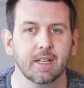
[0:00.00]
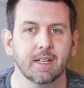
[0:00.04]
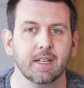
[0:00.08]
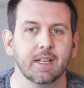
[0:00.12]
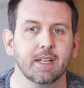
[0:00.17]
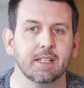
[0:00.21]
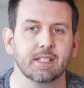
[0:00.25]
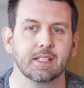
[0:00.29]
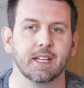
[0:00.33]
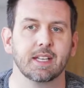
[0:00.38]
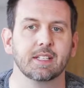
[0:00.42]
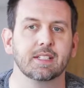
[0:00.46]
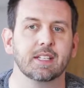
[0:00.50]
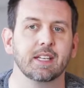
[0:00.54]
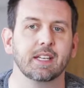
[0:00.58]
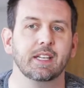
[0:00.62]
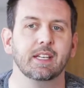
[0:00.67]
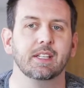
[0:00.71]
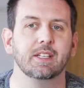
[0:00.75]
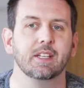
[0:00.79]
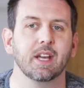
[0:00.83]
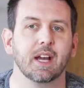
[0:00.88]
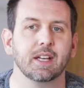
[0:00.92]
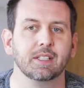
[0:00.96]
It says that
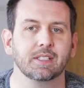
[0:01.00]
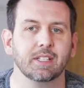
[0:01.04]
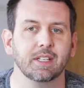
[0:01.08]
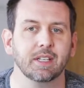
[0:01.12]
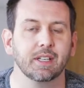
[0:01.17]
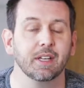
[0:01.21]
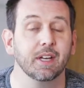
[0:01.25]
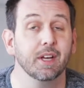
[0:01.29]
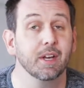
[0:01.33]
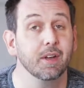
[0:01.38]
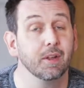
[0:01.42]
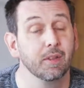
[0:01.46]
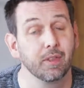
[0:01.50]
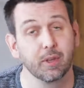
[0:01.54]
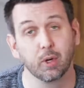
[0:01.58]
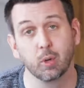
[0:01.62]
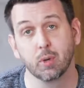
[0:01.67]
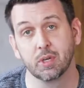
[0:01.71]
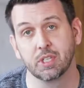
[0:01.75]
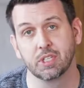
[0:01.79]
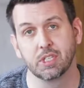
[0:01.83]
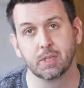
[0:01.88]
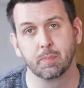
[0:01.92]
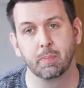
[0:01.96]
he does it
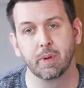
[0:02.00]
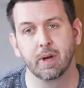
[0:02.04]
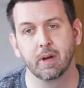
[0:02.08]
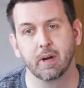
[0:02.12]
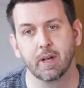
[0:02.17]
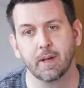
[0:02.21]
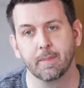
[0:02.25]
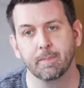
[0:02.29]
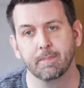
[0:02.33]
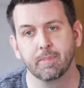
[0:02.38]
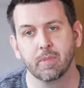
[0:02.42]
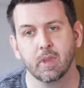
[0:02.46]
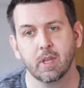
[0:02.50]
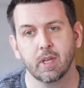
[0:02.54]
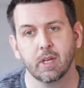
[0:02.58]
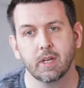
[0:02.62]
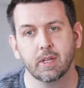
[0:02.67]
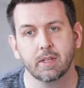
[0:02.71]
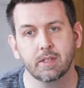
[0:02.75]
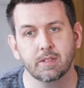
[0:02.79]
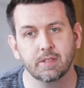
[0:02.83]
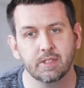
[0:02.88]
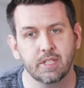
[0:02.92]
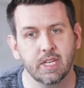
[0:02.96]
through his spirit,
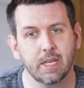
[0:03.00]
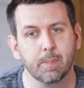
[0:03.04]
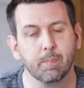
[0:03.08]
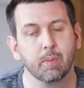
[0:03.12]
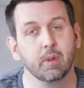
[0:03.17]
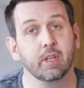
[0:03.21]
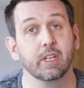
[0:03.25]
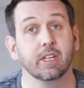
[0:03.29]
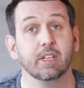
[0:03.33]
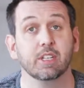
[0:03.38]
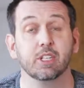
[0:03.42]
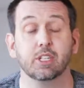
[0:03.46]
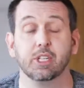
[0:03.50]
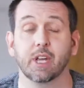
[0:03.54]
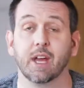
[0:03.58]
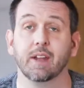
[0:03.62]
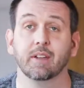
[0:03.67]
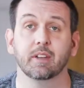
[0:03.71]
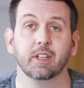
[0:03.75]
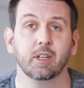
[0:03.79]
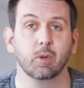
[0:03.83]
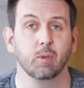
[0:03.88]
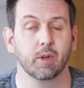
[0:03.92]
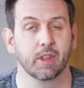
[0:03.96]
deeply and
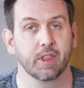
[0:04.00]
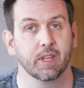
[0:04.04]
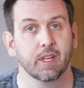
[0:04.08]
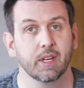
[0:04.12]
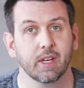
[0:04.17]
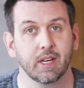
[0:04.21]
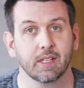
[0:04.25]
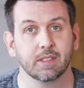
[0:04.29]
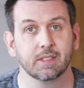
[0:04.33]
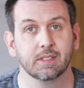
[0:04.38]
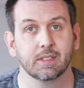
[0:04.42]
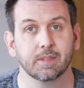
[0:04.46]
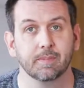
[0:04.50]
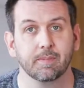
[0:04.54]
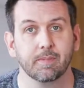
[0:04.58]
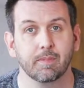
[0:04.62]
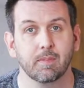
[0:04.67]
gently within us.